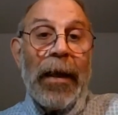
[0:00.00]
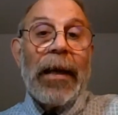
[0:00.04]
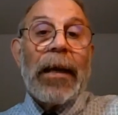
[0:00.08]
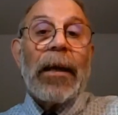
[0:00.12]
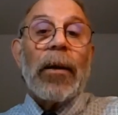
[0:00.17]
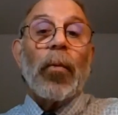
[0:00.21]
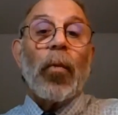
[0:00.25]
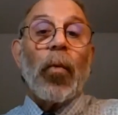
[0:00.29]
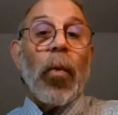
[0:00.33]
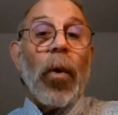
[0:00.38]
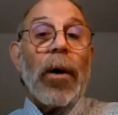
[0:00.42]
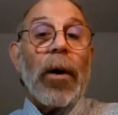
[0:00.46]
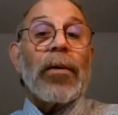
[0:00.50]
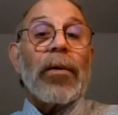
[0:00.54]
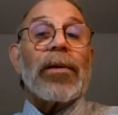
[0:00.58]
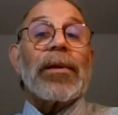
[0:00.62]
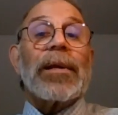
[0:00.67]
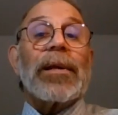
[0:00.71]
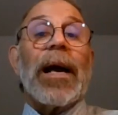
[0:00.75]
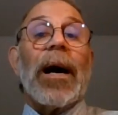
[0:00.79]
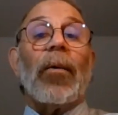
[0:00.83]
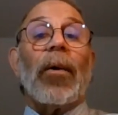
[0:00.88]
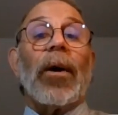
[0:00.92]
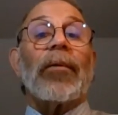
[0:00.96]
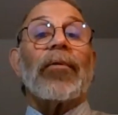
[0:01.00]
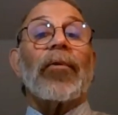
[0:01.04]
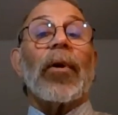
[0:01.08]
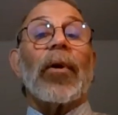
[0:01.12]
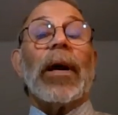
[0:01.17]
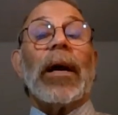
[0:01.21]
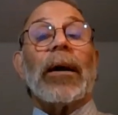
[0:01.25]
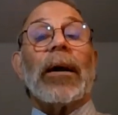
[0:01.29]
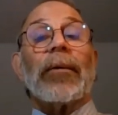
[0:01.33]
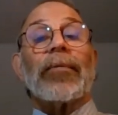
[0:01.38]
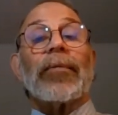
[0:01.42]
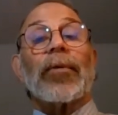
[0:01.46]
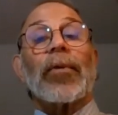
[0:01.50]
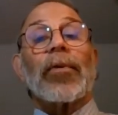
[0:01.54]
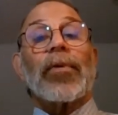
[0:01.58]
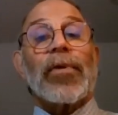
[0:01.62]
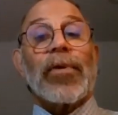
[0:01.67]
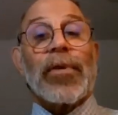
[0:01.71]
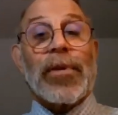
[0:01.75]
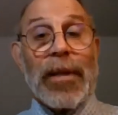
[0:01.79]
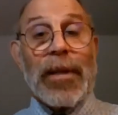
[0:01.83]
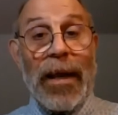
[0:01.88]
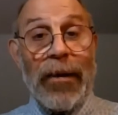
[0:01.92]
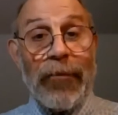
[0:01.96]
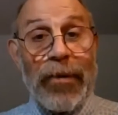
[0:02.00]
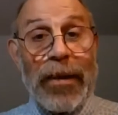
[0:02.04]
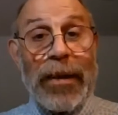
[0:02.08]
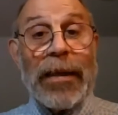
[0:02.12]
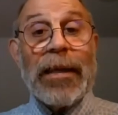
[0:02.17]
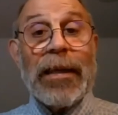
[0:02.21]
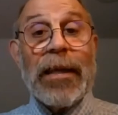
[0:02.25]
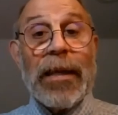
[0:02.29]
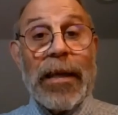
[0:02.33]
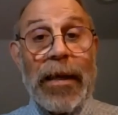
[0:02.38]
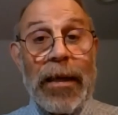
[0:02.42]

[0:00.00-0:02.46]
It was, however, after 7